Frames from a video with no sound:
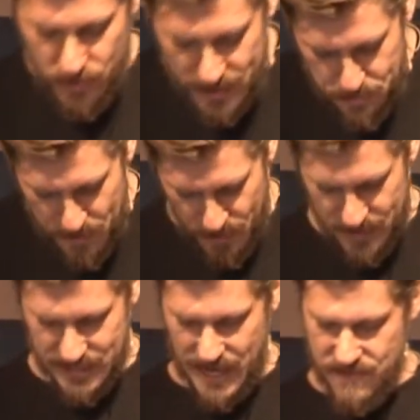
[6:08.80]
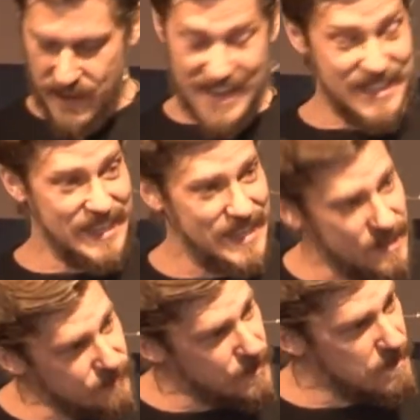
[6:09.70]
experience life as a
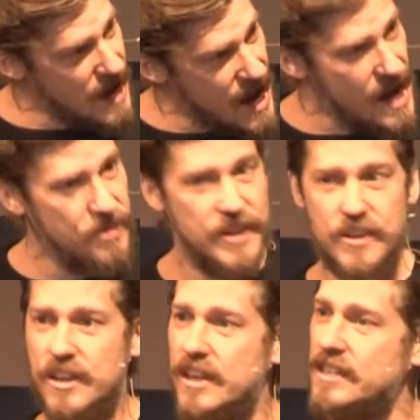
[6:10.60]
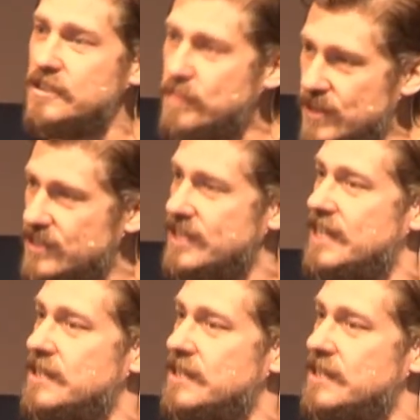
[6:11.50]
gift from God, then you're going to experience it as a